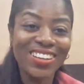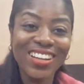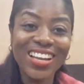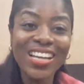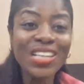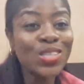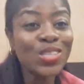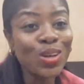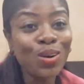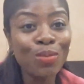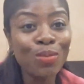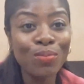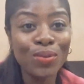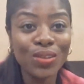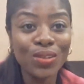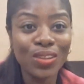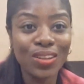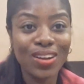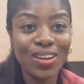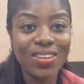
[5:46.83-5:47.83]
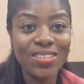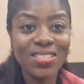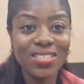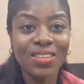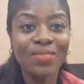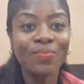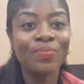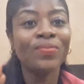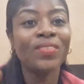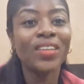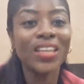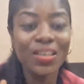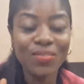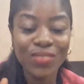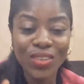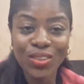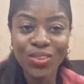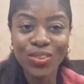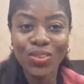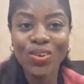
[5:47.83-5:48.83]
let's hope it does.
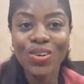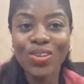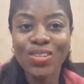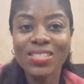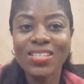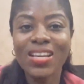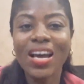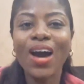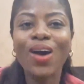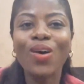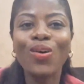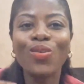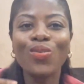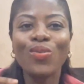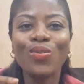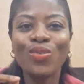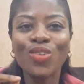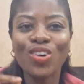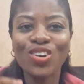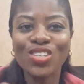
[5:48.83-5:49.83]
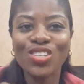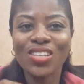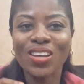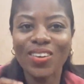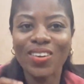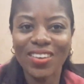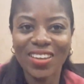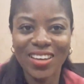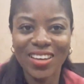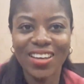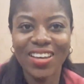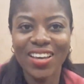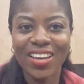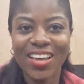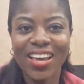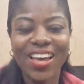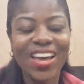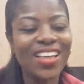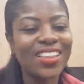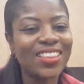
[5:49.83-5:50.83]
If it does, I'll rush out
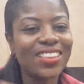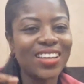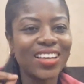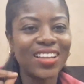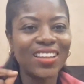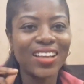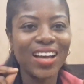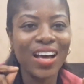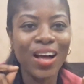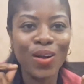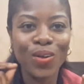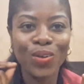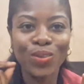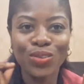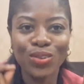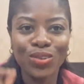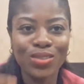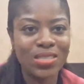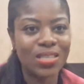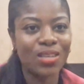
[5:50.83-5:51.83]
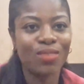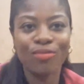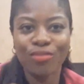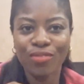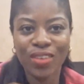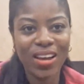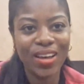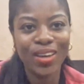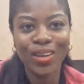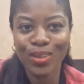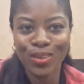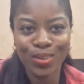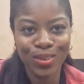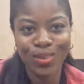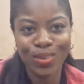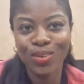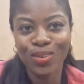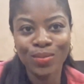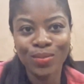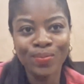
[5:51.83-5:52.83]
here and then I'll notify
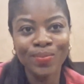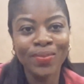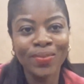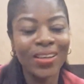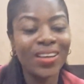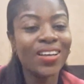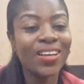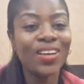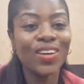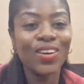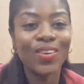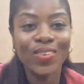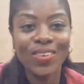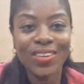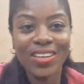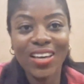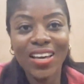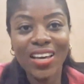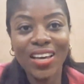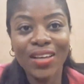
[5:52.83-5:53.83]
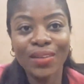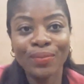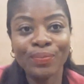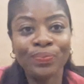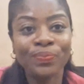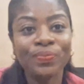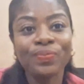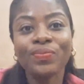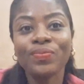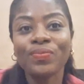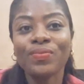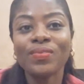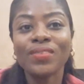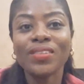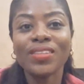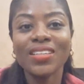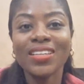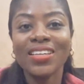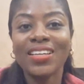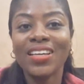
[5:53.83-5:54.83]
you. Okay?
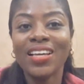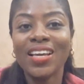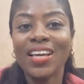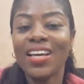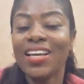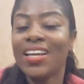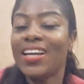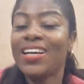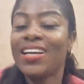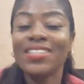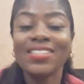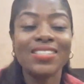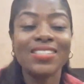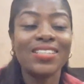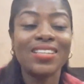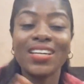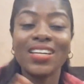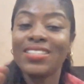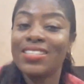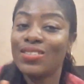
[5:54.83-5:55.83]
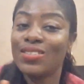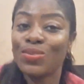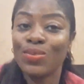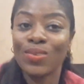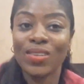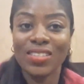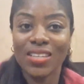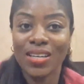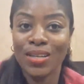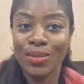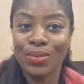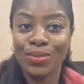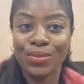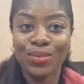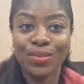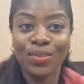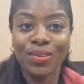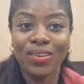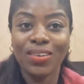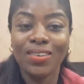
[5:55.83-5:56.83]
As that is what I
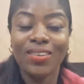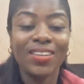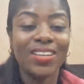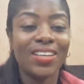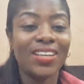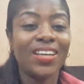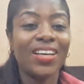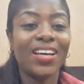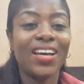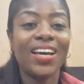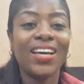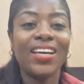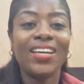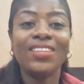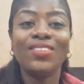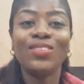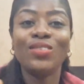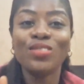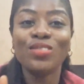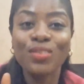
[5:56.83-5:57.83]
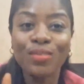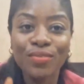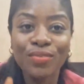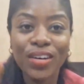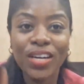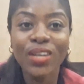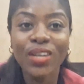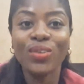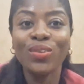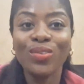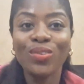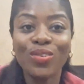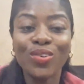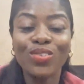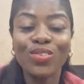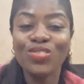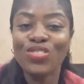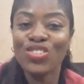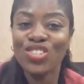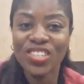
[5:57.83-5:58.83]
do. Okay, I notify you
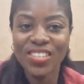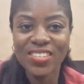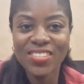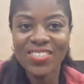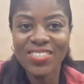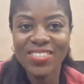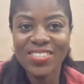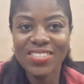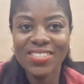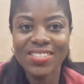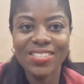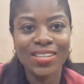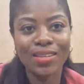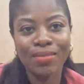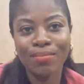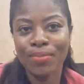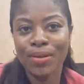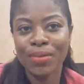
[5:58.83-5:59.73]
on changes in